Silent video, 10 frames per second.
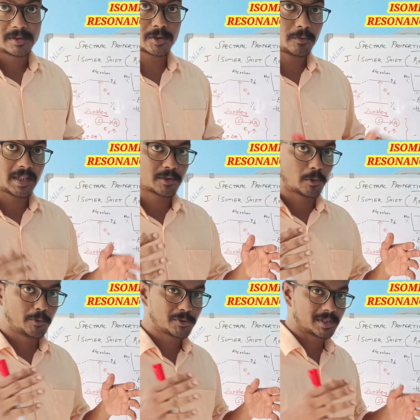So we are
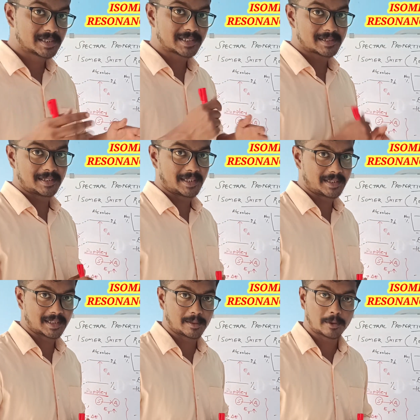going to discuss in
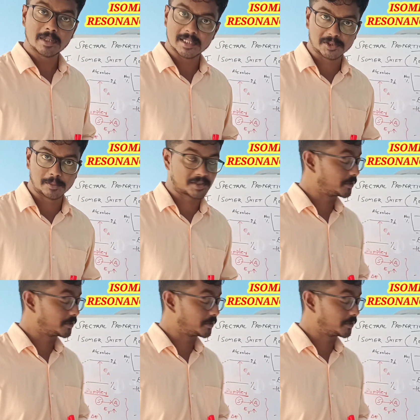detail about isomer